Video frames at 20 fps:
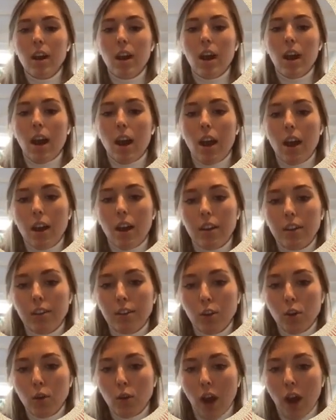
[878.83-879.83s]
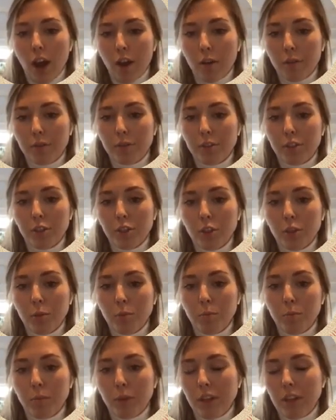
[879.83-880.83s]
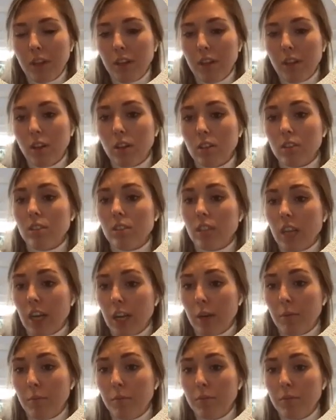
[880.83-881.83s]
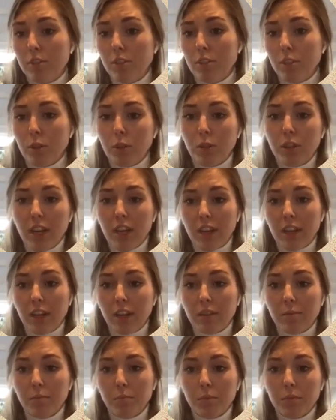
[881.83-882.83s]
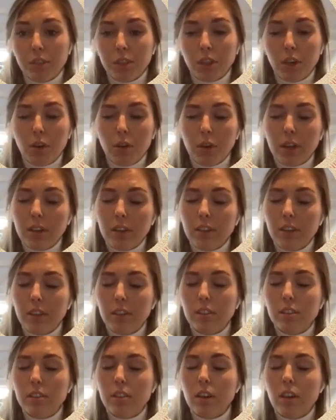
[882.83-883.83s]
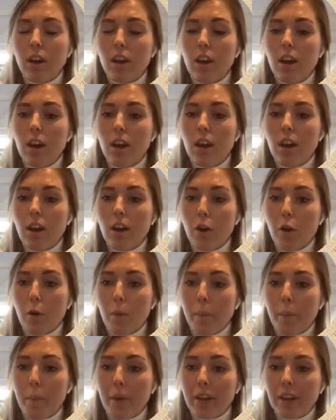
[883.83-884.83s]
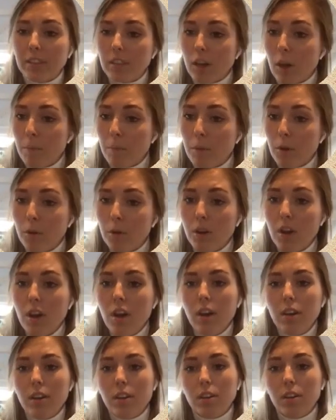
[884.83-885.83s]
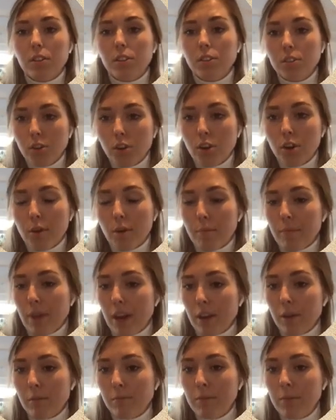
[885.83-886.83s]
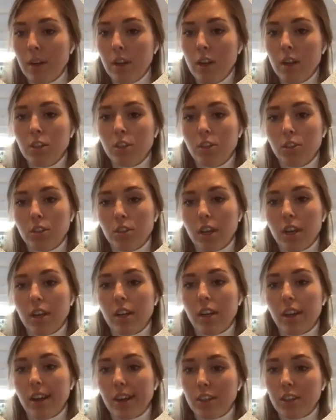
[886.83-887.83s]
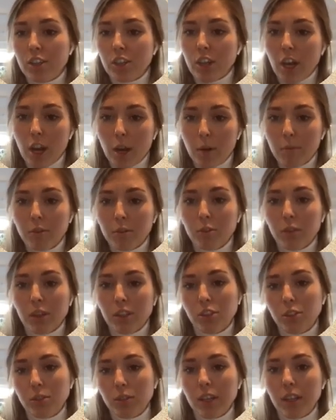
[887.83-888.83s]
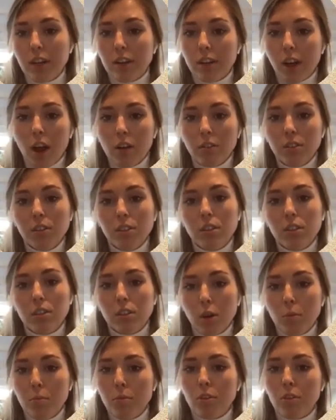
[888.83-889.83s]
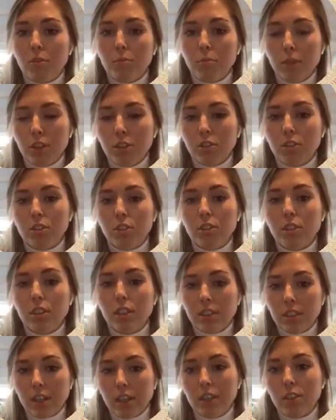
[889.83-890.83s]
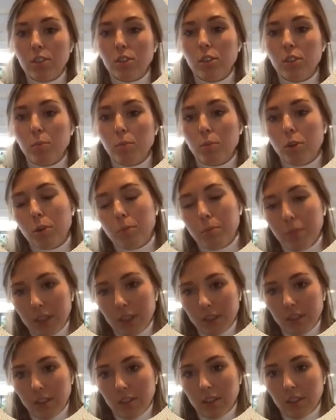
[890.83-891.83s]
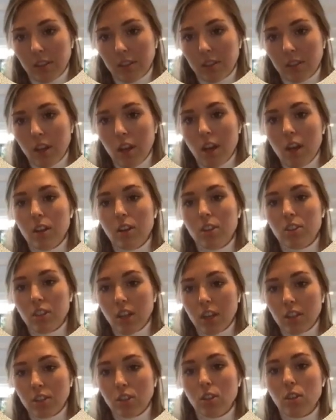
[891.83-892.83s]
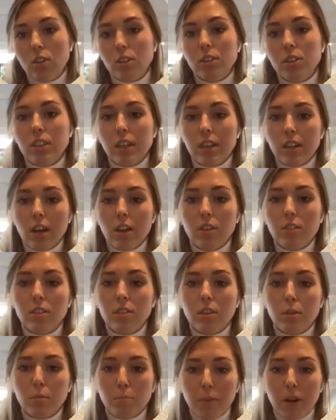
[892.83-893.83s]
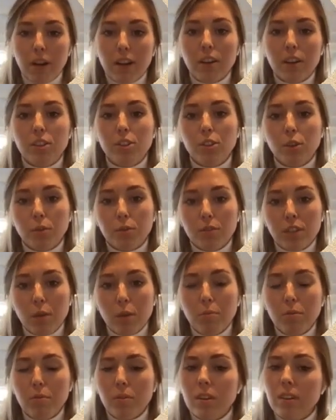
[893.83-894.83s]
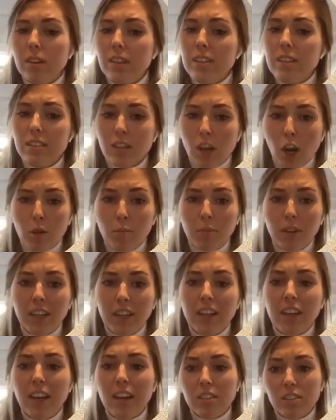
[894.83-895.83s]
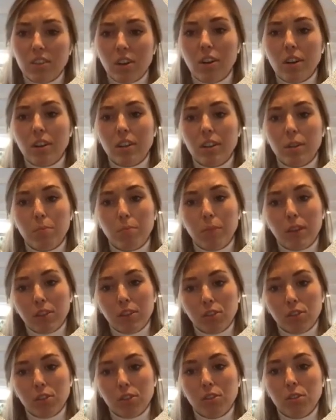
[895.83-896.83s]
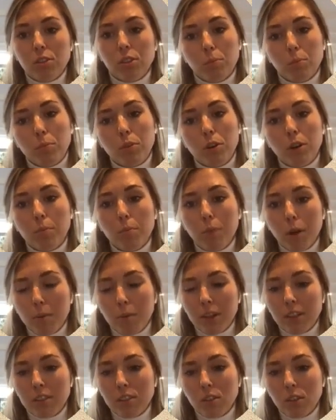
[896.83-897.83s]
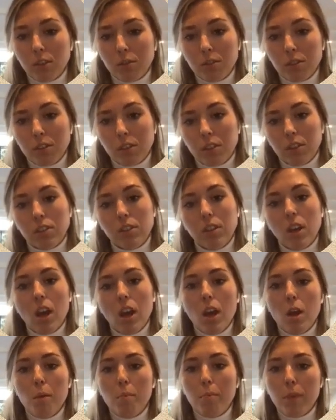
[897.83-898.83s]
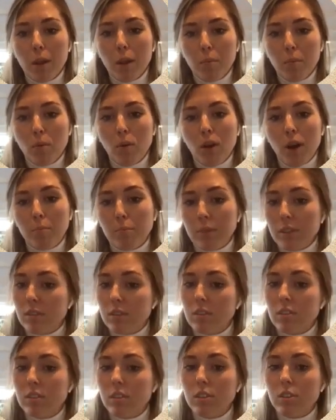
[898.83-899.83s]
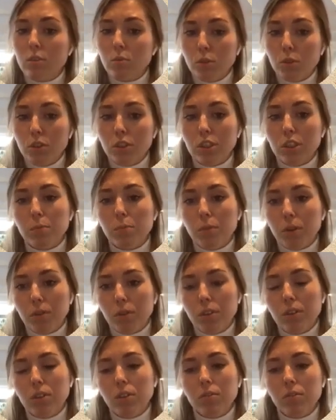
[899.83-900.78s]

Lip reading: and you have to be on time to get it. So, in this example, there's Sir, Madam, today HM Treasury announced a number of measures designed to support businesses. Chancellor sent out a package of temporary, timely, and targeted measures to support public services people and businesses through this period of